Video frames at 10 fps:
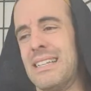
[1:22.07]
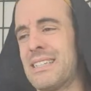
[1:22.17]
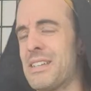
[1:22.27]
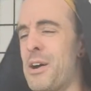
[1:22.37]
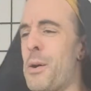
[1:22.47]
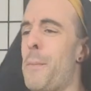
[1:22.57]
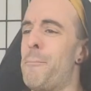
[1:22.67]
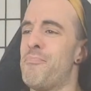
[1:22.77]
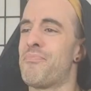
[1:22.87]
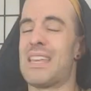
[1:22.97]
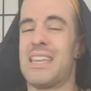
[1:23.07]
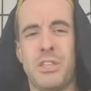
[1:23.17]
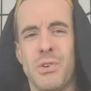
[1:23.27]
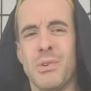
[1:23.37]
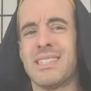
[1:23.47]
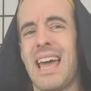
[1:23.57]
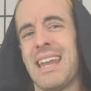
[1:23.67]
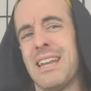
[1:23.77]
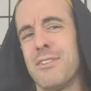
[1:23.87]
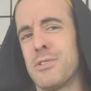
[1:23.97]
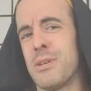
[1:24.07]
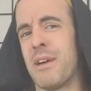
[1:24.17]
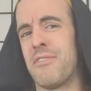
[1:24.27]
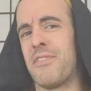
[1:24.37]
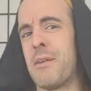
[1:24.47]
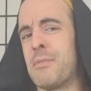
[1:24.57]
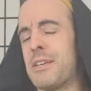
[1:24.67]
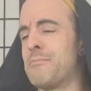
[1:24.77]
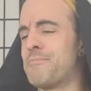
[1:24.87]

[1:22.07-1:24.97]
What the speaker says: So, use that energy, my family.